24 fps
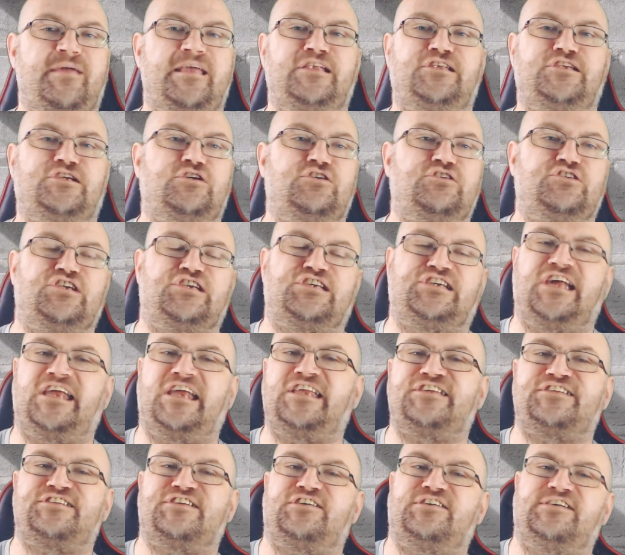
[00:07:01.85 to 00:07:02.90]
being turned to
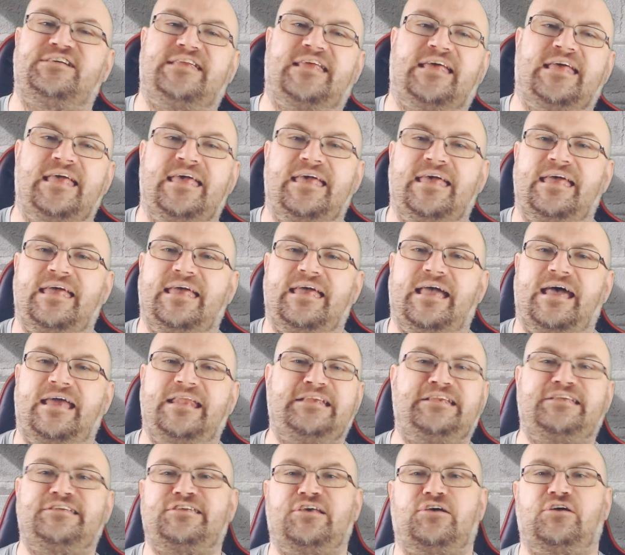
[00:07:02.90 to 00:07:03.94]
genocide
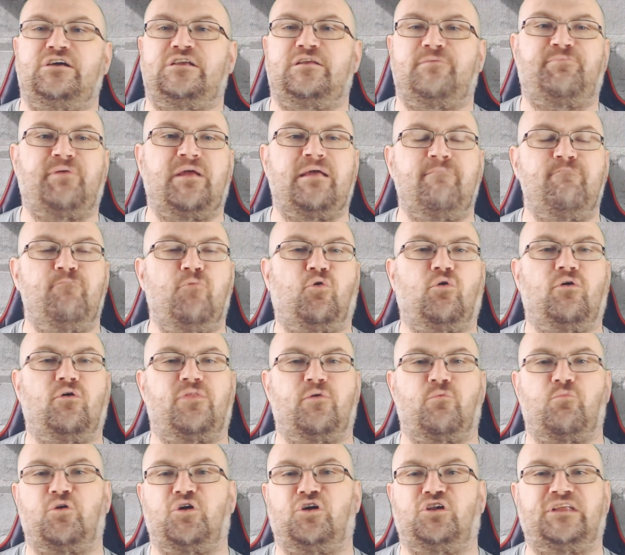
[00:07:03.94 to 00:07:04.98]
and a desire to bring more
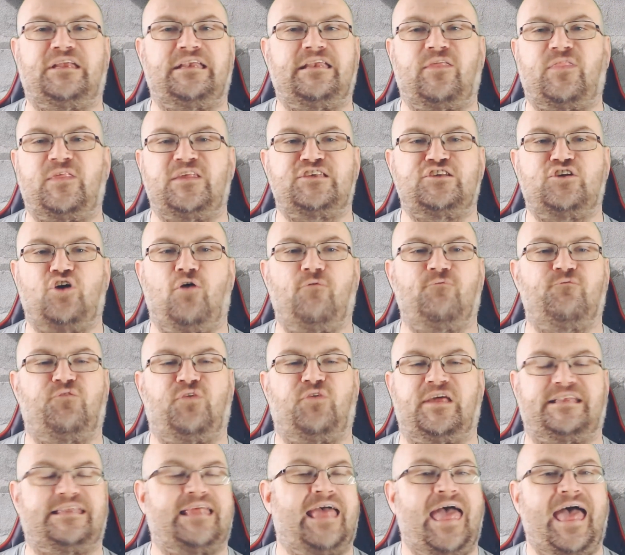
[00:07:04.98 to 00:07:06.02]
of the world into this
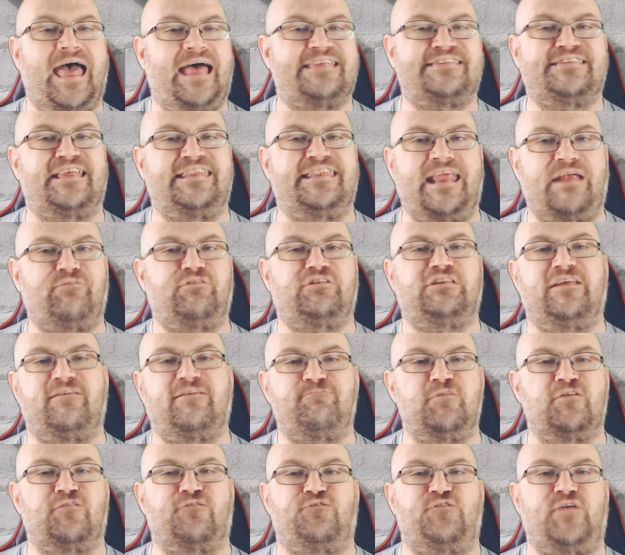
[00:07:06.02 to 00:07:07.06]
conflict, as the
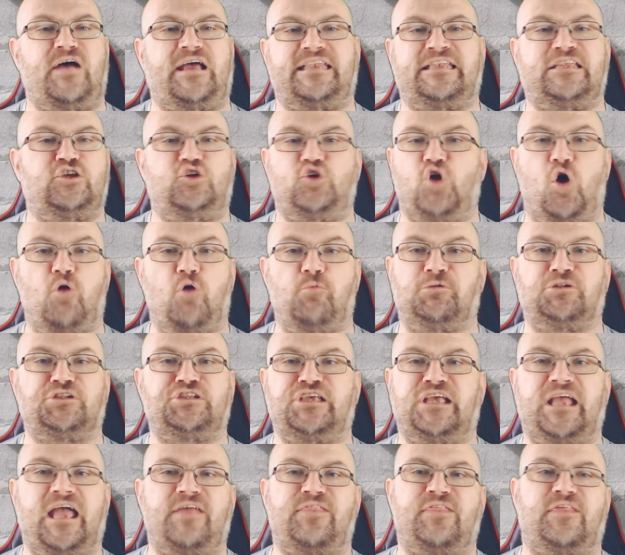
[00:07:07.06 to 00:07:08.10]
narrative McFadden cobbled
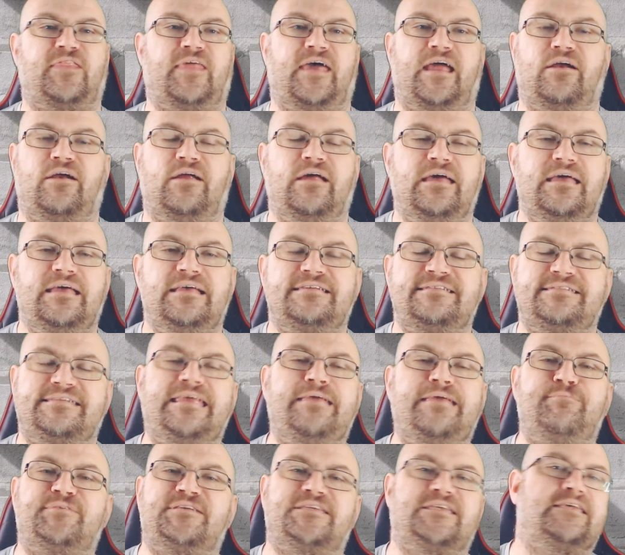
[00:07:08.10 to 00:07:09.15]
together there
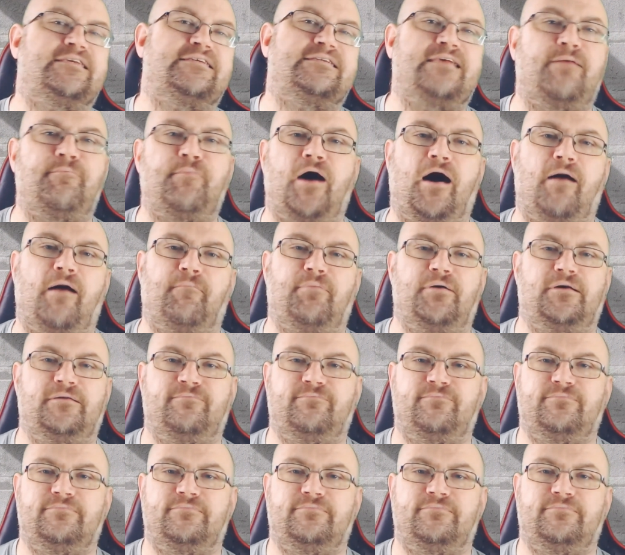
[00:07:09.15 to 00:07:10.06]
seems to sum up.